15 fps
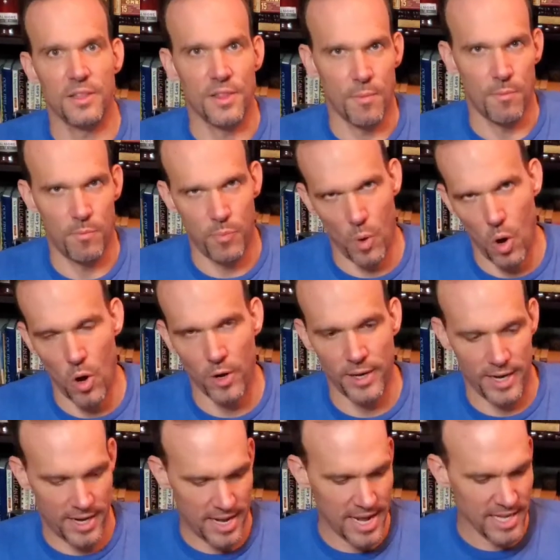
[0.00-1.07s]
the
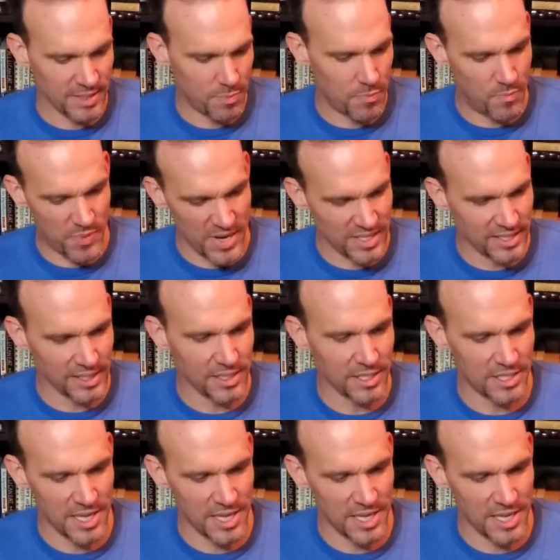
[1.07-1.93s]
bargain. It's basically the